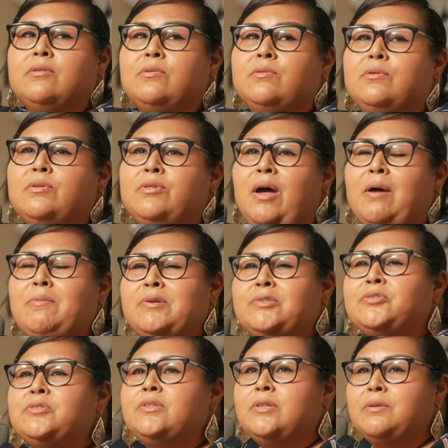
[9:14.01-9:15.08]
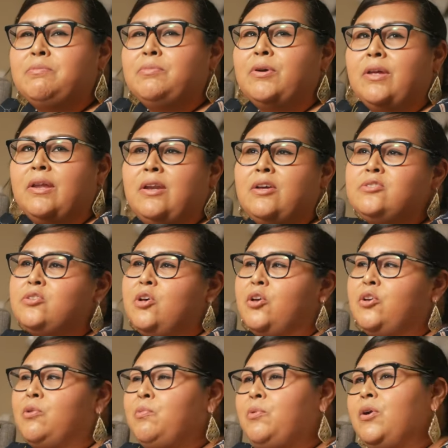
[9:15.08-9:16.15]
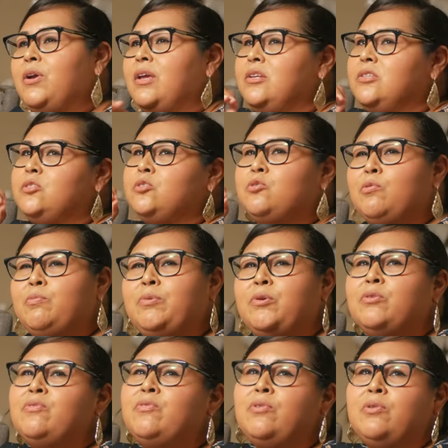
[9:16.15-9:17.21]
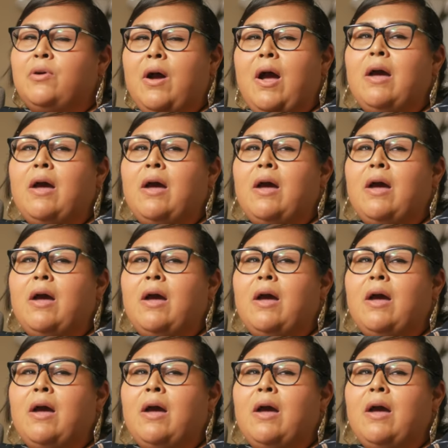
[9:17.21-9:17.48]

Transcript: Oh, I'm interested in booking. I saw your work and it's so beautiful.